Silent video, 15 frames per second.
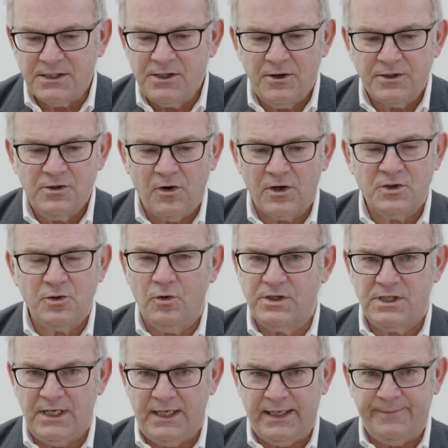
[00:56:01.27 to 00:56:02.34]
No, it's not at all
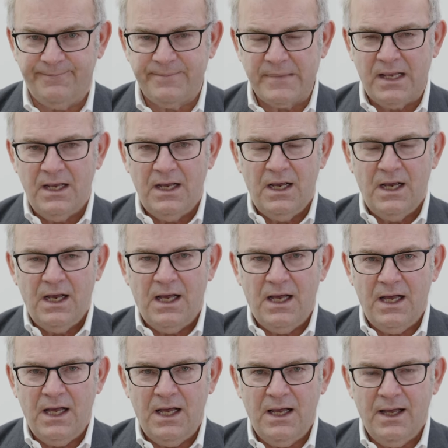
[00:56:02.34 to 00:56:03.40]
silly.
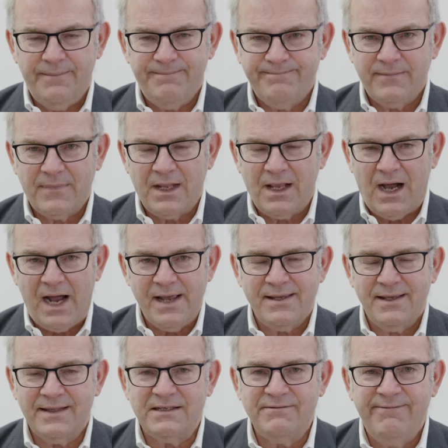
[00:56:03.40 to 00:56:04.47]
I
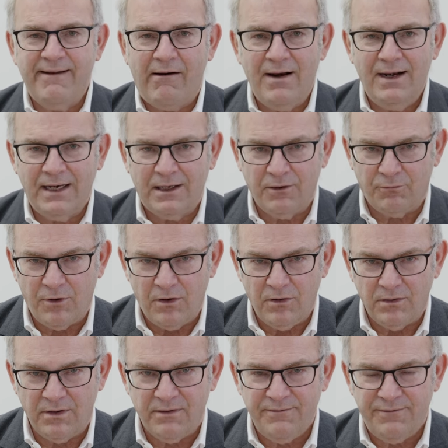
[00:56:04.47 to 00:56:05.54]
think there's very little
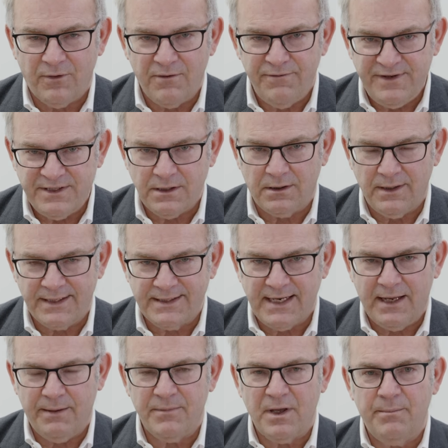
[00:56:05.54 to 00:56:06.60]
role for a physical
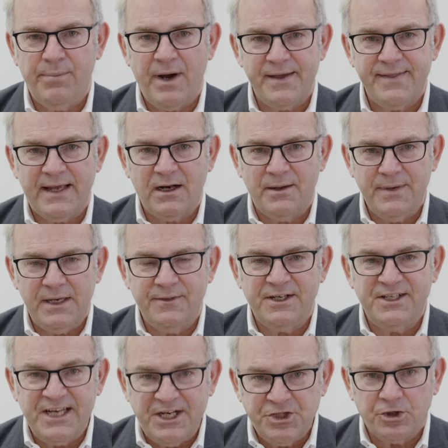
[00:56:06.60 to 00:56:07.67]
exam, and by that I mean the
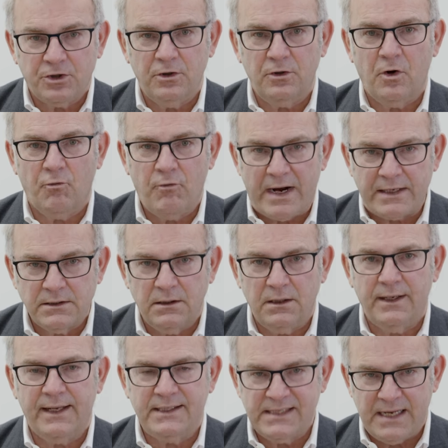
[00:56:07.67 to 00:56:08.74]
digital
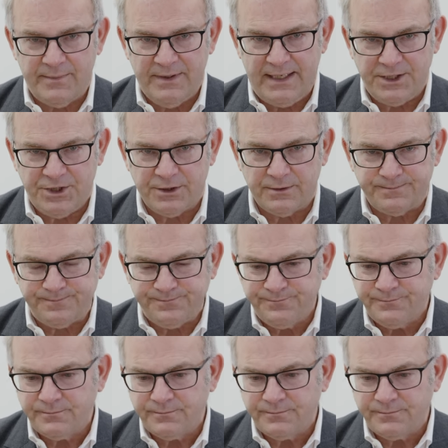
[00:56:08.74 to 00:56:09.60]
rectal examination.